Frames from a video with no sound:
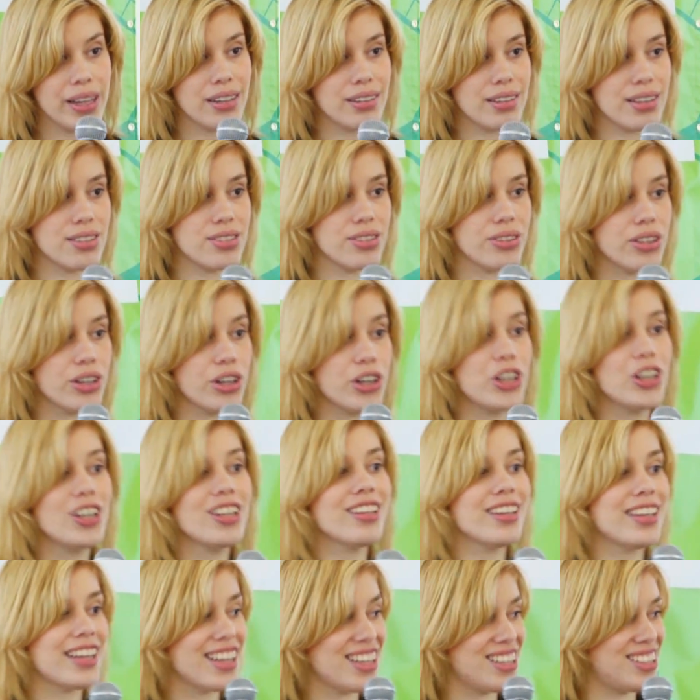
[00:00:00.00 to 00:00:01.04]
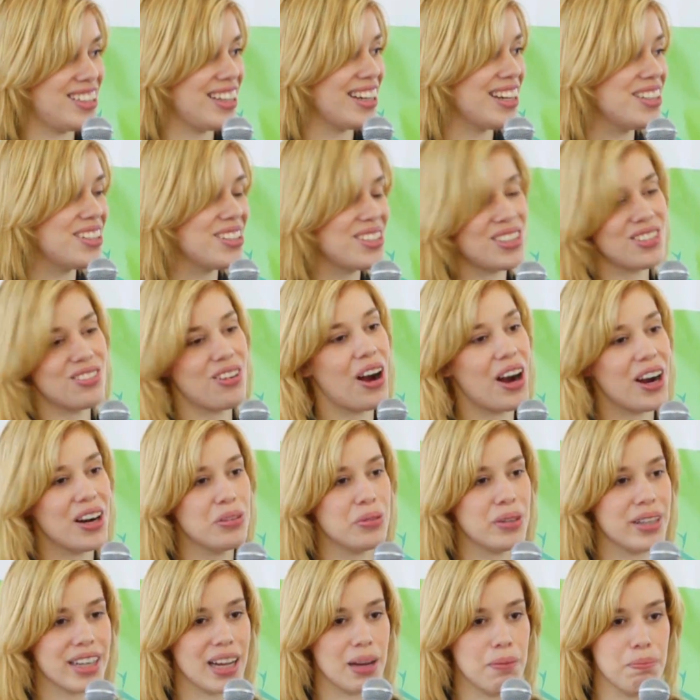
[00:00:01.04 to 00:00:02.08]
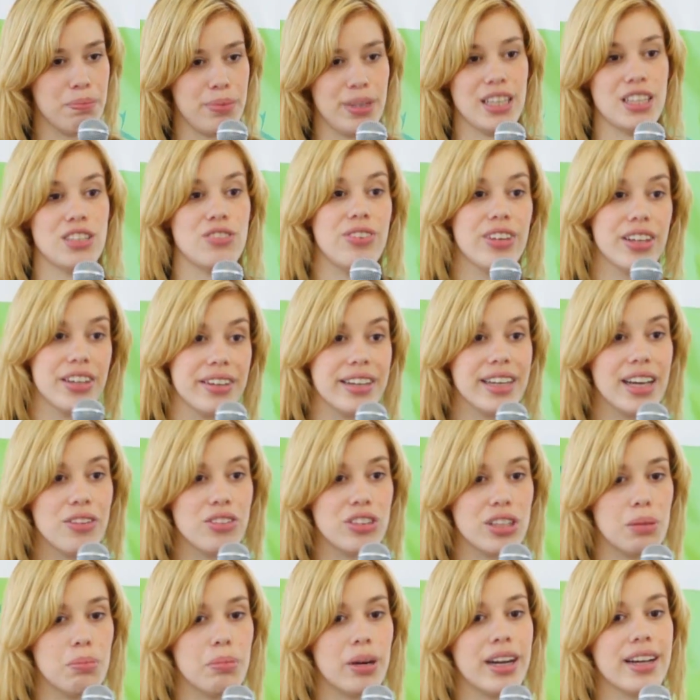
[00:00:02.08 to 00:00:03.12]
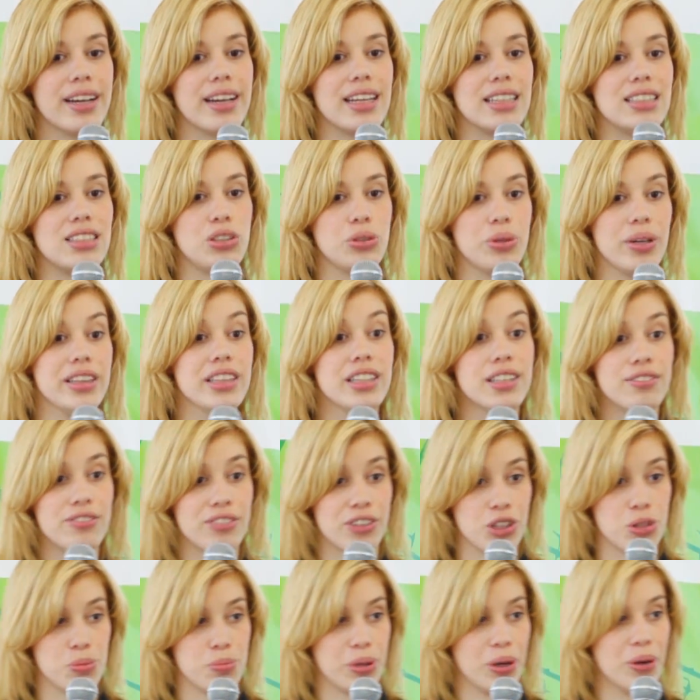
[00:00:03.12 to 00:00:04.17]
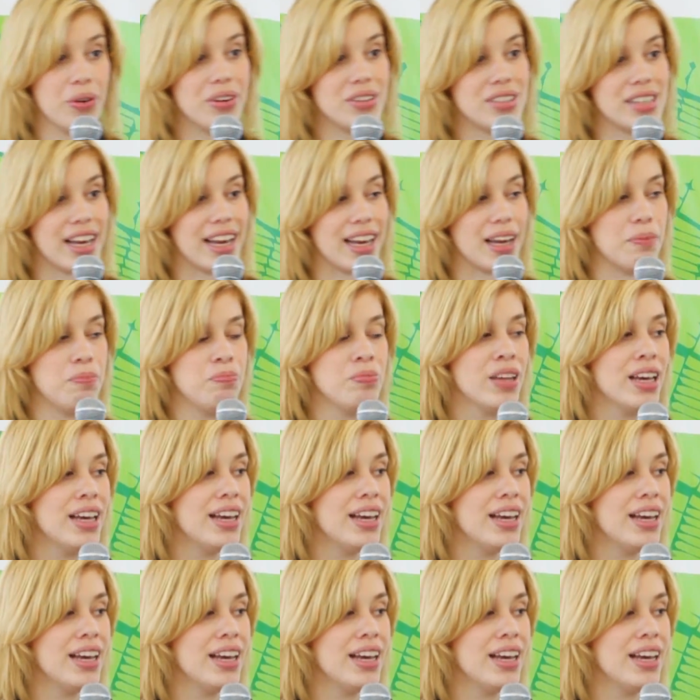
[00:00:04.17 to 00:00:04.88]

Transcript: and these are the earliest stages of hardware companies figuring out their markets, doing their first prototype,